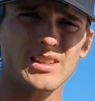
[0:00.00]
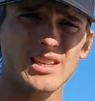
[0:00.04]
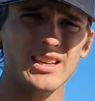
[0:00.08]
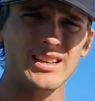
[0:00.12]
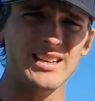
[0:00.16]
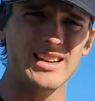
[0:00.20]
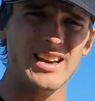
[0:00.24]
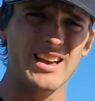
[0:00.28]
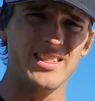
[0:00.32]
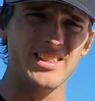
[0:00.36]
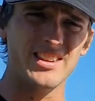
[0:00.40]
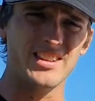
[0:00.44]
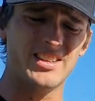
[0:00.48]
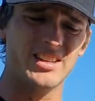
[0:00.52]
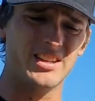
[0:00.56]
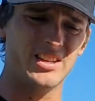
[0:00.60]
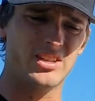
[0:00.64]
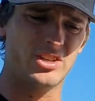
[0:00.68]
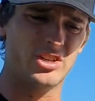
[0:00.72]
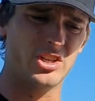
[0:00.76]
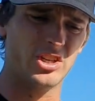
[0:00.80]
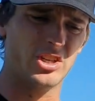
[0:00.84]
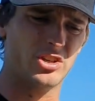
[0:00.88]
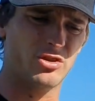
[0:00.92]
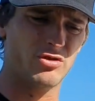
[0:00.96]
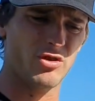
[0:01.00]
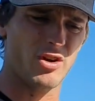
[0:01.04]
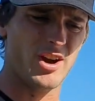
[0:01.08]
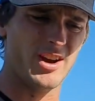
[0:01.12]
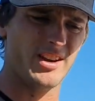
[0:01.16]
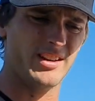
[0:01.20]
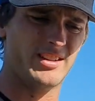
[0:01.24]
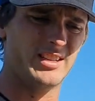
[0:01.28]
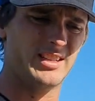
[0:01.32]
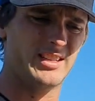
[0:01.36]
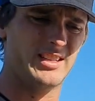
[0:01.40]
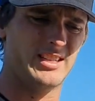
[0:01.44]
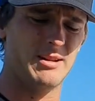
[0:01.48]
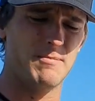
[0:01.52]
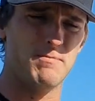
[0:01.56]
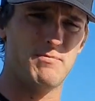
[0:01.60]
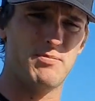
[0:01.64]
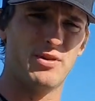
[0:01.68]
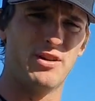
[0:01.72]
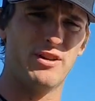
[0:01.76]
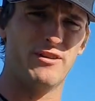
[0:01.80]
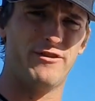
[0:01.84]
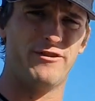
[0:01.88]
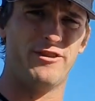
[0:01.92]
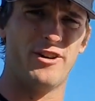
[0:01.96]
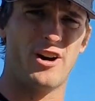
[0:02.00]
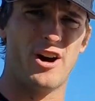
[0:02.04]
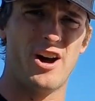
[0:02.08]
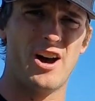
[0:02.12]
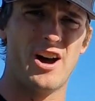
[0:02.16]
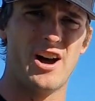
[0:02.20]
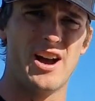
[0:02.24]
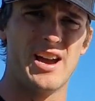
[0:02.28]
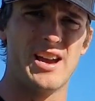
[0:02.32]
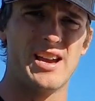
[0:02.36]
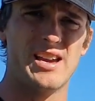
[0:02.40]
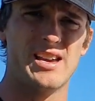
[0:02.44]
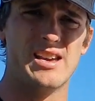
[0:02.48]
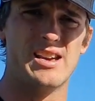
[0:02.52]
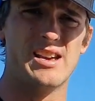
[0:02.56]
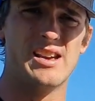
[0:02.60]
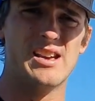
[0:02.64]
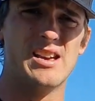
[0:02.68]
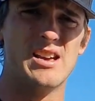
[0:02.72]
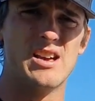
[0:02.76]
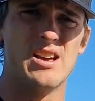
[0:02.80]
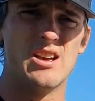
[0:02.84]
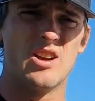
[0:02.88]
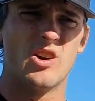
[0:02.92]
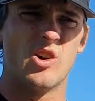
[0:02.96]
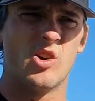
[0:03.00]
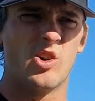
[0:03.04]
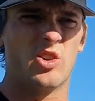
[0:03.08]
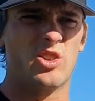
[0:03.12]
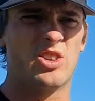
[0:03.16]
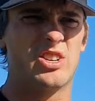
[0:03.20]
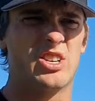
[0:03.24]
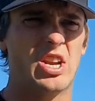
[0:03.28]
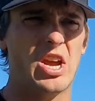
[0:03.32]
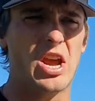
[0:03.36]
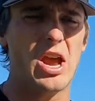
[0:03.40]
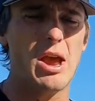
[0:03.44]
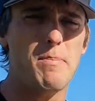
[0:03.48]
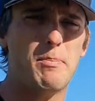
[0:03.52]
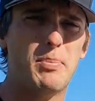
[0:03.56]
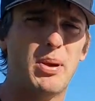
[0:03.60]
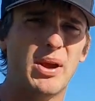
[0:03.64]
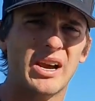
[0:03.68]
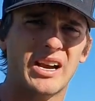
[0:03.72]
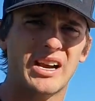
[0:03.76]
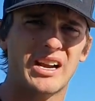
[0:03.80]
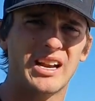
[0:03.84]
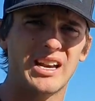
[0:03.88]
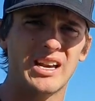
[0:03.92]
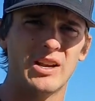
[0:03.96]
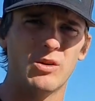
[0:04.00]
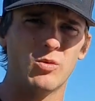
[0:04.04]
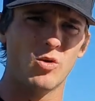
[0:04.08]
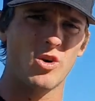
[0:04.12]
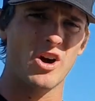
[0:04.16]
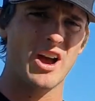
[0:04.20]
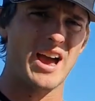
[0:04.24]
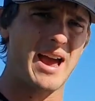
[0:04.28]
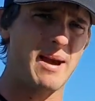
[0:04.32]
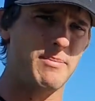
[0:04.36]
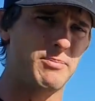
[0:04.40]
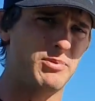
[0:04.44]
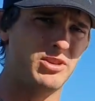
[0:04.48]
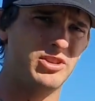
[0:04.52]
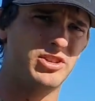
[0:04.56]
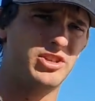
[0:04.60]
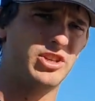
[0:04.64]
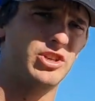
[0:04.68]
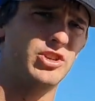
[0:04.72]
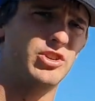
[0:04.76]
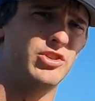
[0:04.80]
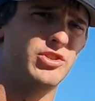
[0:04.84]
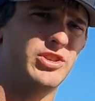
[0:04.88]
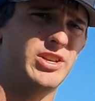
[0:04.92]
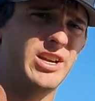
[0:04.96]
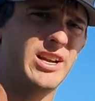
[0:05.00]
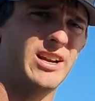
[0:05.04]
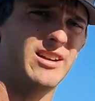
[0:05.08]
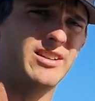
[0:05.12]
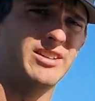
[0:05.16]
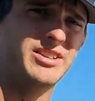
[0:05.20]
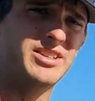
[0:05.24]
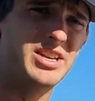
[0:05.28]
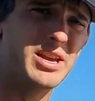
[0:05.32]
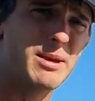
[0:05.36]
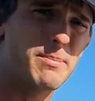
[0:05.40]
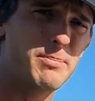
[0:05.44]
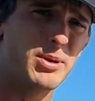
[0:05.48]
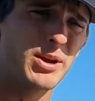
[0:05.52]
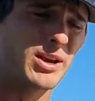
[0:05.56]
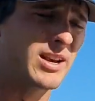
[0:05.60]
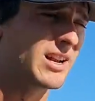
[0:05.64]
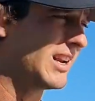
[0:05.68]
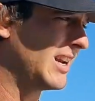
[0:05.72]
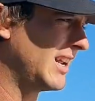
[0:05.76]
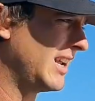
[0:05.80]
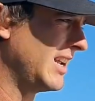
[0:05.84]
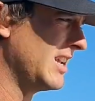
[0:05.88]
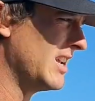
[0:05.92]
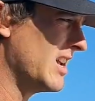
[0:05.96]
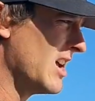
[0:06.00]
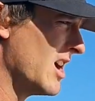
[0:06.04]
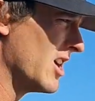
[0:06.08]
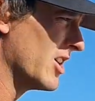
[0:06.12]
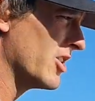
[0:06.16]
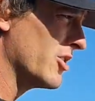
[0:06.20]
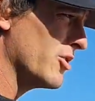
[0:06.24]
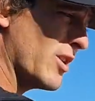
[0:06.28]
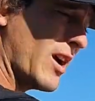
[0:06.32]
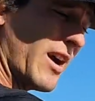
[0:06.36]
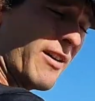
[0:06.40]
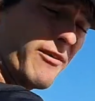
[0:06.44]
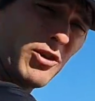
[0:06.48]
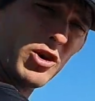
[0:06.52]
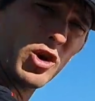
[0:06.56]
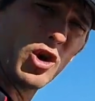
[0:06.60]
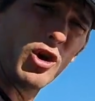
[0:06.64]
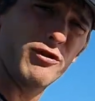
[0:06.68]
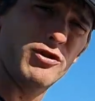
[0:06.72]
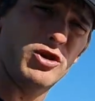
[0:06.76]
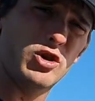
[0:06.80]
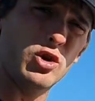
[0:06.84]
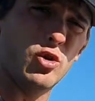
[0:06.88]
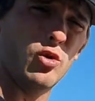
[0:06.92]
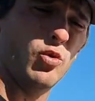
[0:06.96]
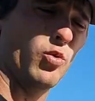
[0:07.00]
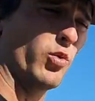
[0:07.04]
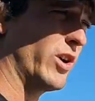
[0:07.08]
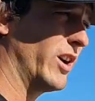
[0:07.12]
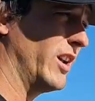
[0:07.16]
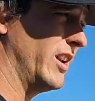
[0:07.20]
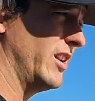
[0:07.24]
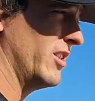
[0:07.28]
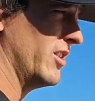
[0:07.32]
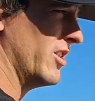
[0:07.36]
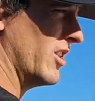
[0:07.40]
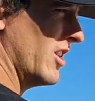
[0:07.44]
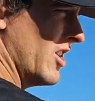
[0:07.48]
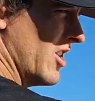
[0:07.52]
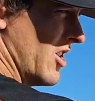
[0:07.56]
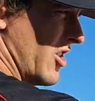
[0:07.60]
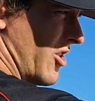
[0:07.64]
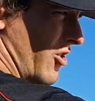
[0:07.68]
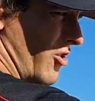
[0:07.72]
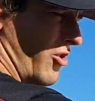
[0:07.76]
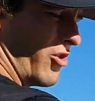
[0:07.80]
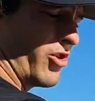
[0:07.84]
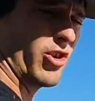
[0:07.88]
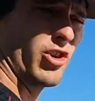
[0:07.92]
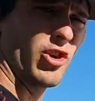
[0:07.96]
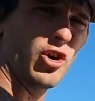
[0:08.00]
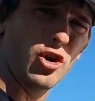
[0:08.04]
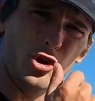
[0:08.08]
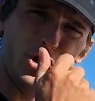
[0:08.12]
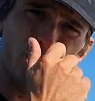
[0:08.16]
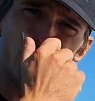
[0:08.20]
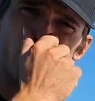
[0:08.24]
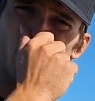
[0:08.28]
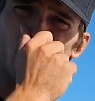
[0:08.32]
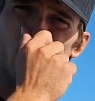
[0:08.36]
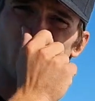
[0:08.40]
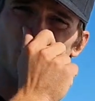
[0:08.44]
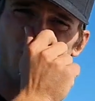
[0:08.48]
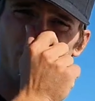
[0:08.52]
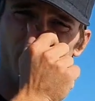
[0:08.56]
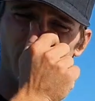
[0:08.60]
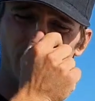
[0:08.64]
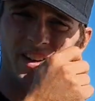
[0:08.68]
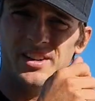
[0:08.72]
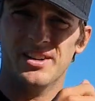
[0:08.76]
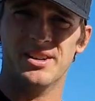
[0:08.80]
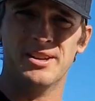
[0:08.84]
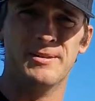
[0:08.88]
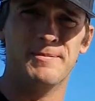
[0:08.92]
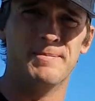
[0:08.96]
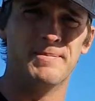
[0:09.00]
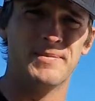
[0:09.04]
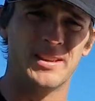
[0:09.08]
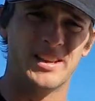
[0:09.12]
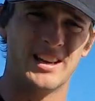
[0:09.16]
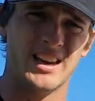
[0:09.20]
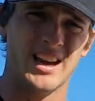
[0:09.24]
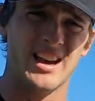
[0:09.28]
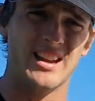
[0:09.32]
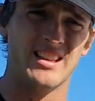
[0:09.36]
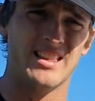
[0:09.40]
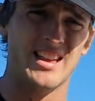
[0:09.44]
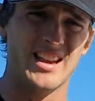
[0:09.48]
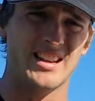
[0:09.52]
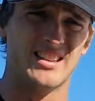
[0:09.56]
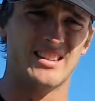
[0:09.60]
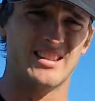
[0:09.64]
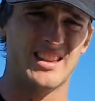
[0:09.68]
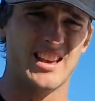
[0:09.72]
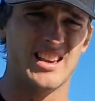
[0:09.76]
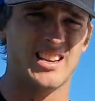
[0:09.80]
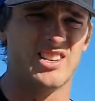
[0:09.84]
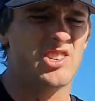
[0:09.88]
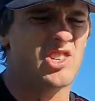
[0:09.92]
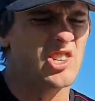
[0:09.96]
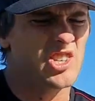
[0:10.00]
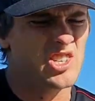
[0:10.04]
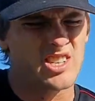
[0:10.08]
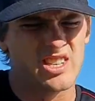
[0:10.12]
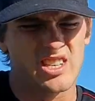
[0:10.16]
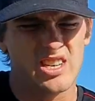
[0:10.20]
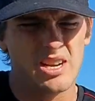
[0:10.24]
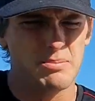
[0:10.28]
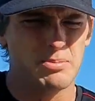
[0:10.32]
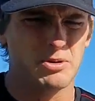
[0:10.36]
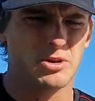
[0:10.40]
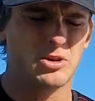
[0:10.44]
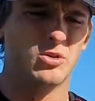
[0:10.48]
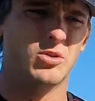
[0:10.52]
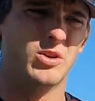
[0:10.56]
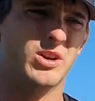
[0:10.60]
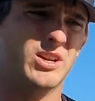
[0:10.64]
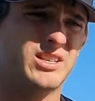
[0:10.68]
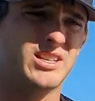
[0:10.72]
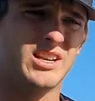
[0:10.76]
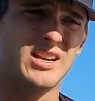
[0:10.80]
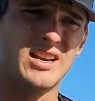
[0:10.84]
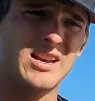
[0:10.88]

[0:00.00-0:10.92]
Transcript: Now this is just trying to simplify typically what happens in New Zealand. Typically you have an offshore wind or an onshore wind. Okay, that's just typical.